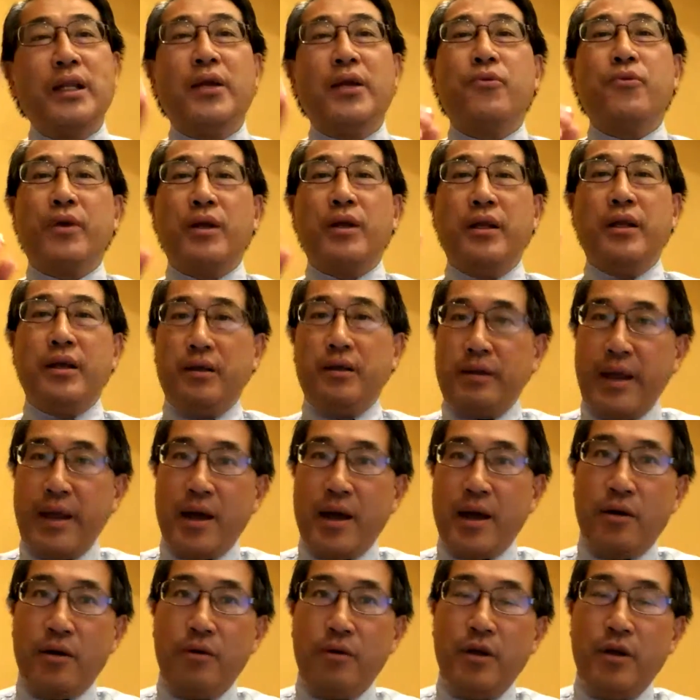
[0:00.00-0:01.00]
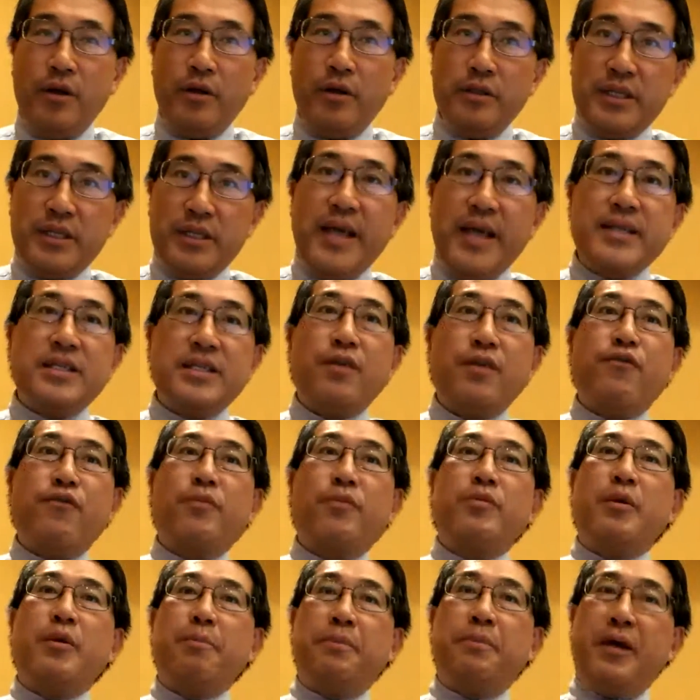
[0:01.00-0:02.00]
really now takes it from the
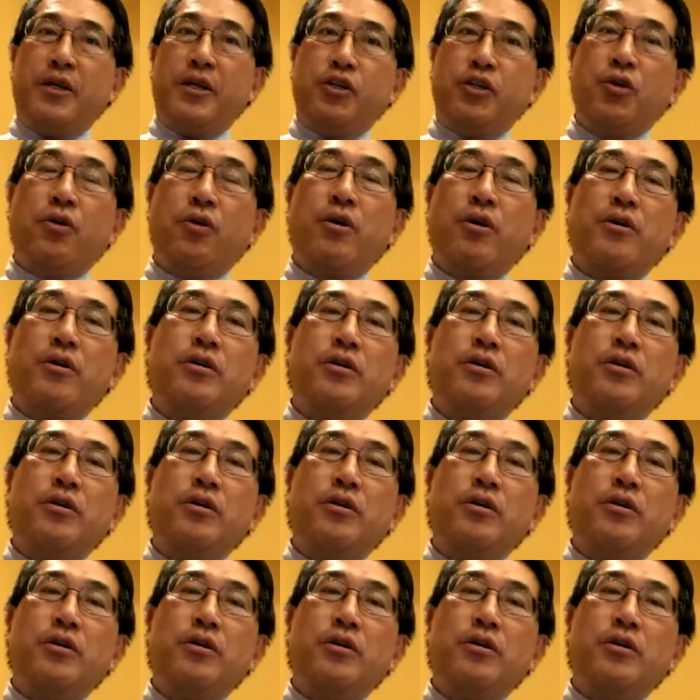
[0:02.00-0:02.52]
pictorial